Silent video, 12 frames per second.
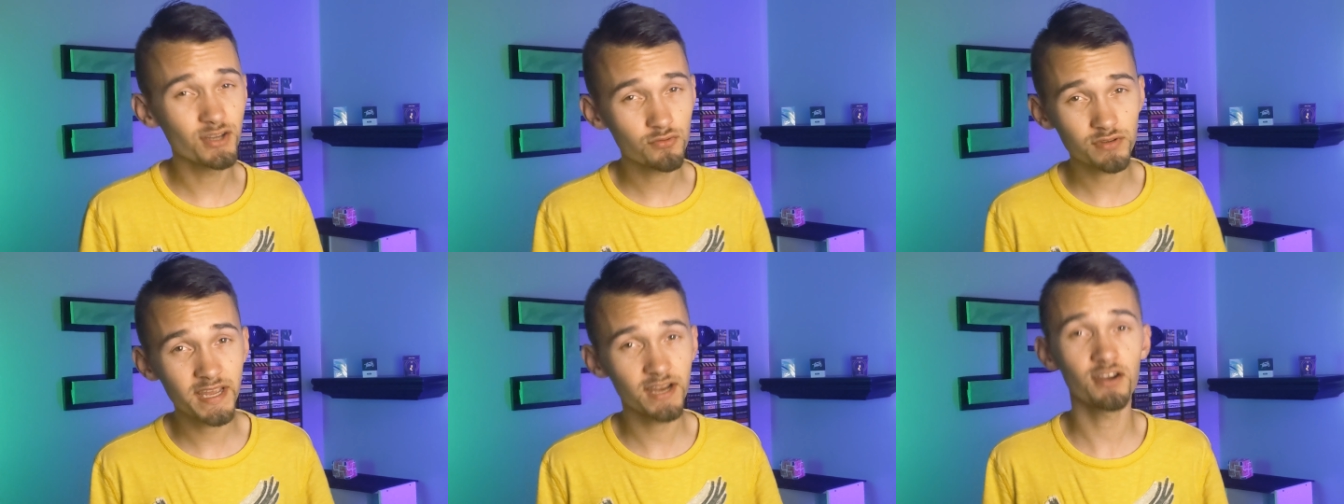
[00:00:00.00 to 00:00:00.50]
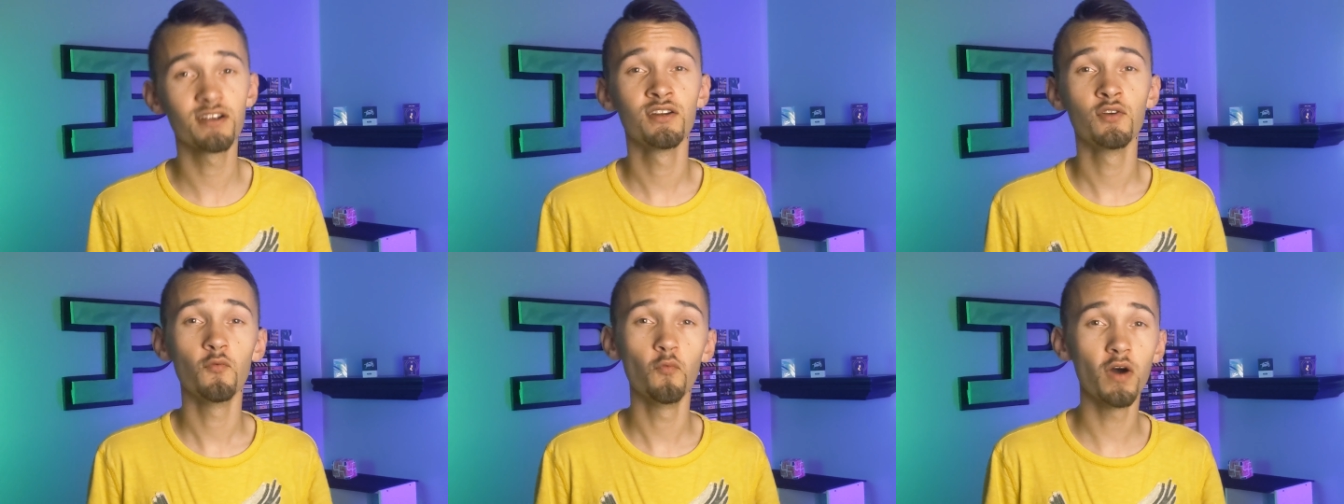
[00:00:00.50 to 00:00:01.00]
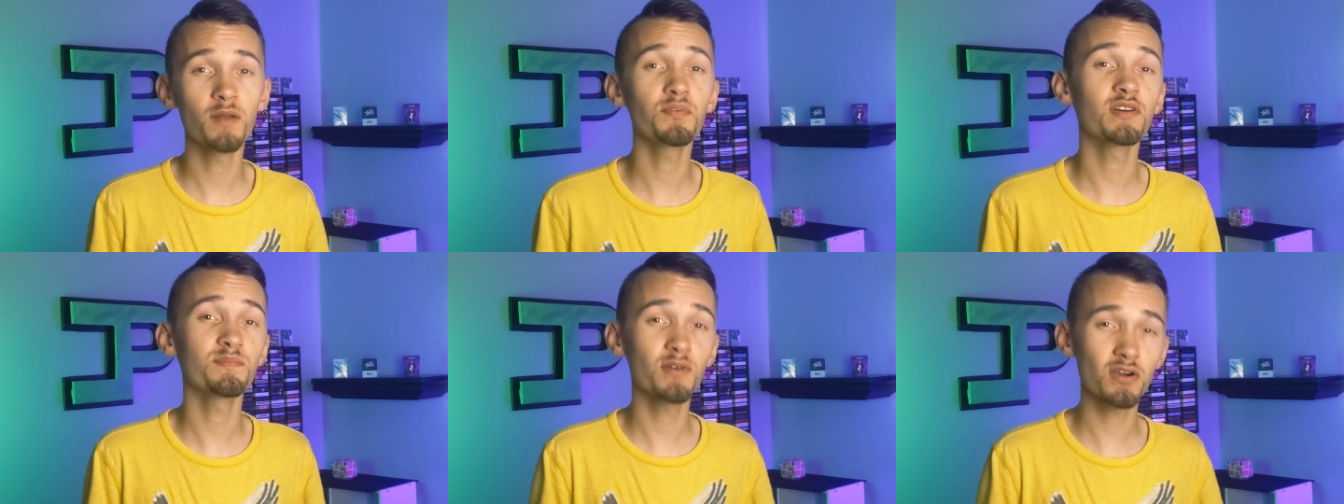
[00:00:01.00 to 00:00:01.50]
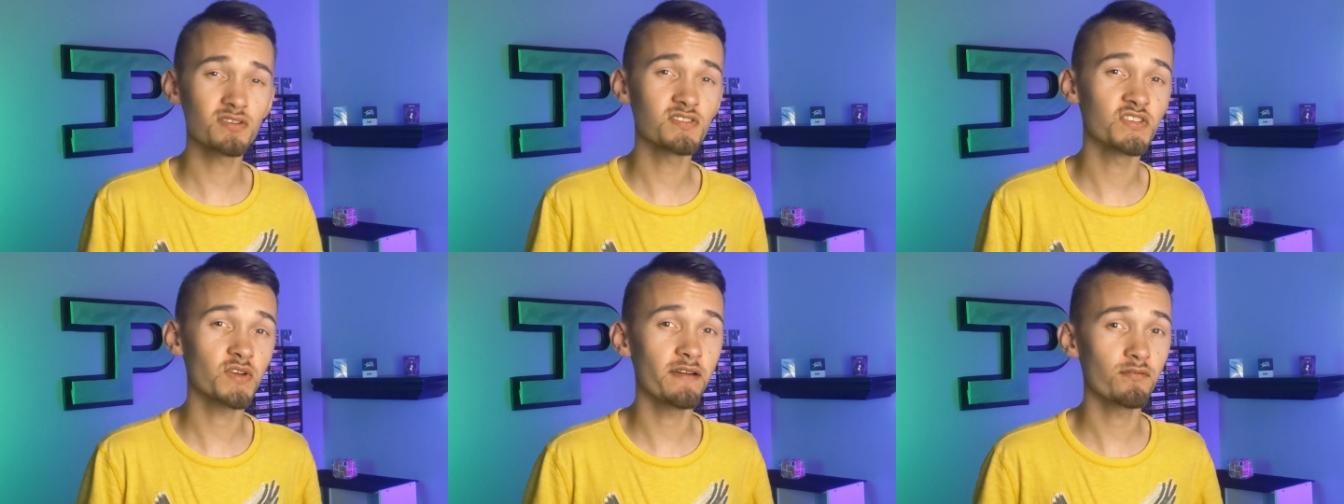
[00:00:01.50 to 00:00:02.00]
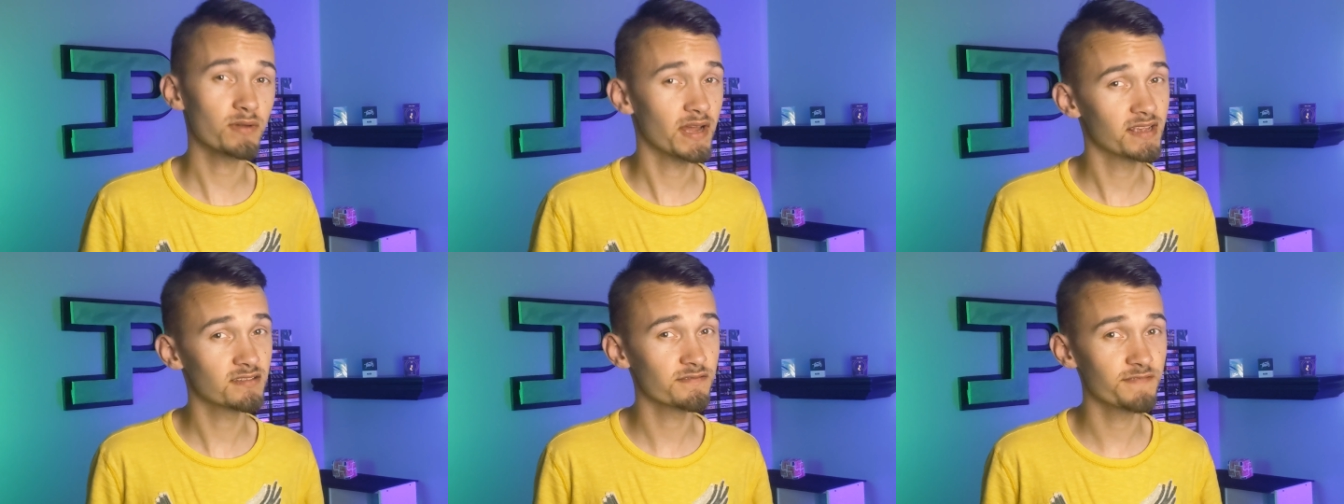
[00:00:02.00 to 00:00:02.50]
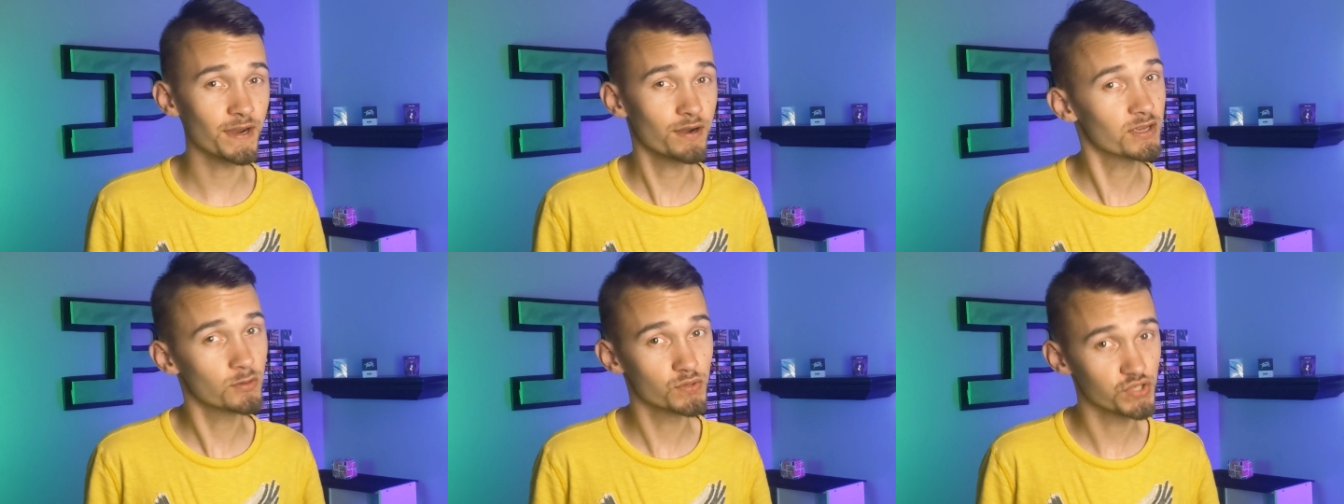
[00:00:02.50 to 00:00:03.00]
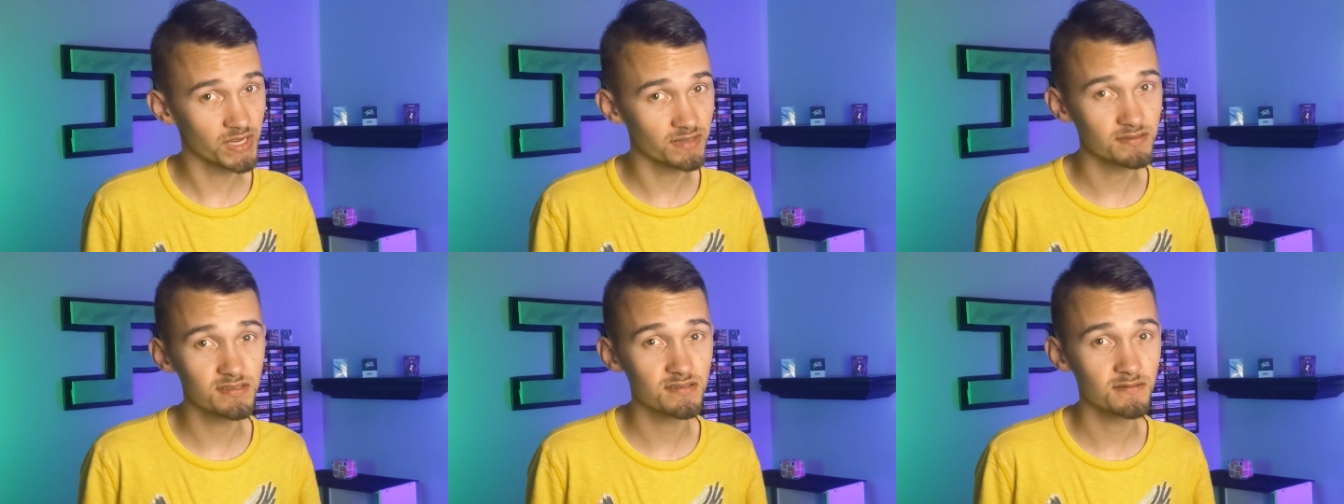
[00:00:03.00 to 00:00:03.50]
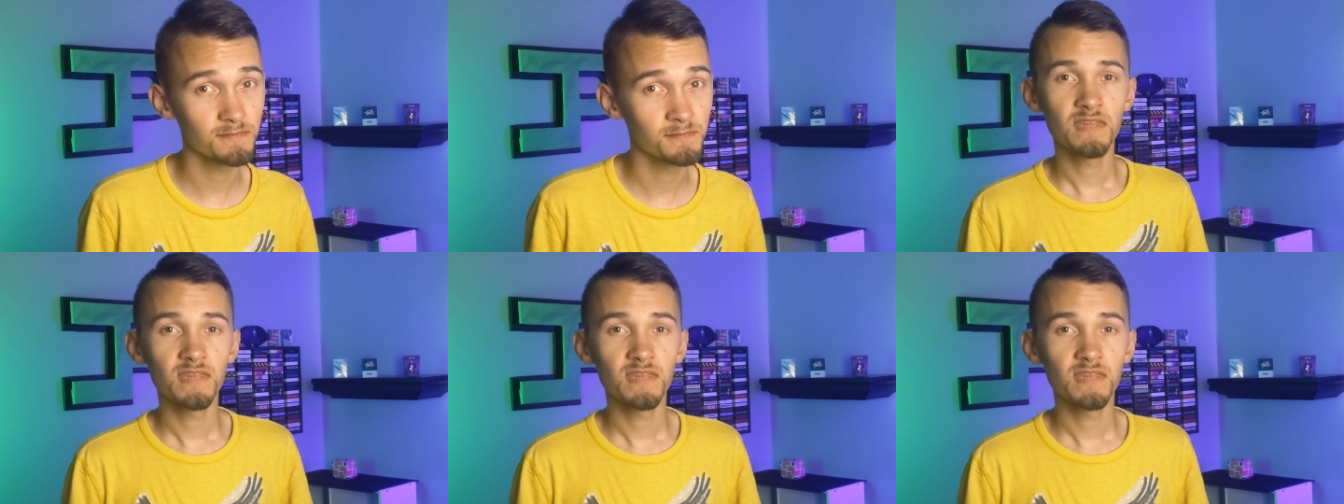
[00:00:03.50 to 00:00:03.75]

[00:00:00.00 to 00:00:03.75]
I don't care one per person so everyone has a fair and equal chance.